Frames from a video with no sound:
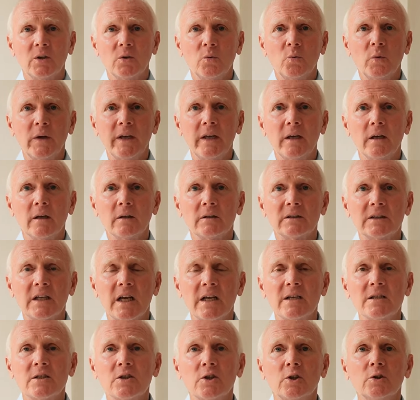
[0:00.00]
We
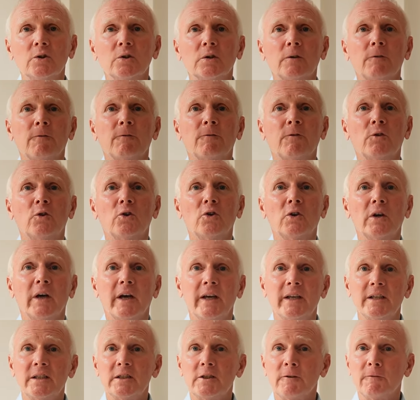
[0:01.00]
tend to look for
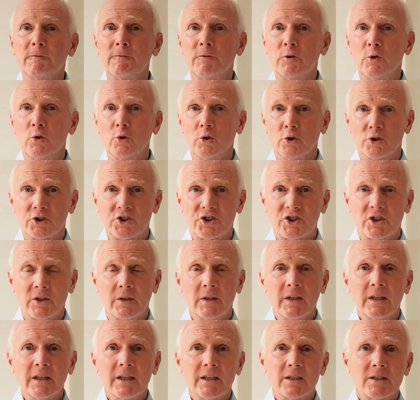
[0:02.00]
a divorce.
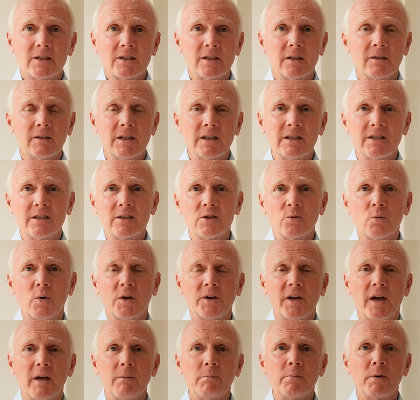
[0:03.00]
And so this is
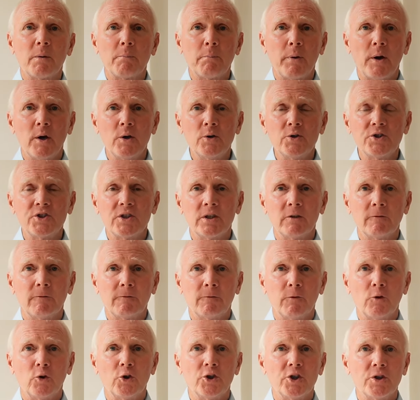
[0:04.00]
what I'm proposing
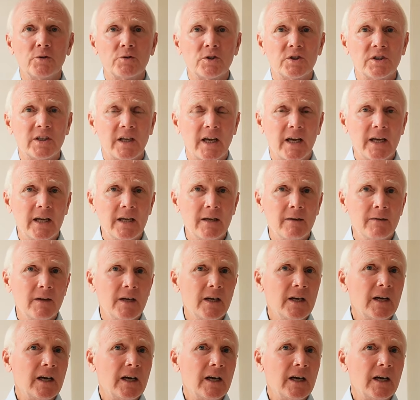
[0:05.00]
for you today.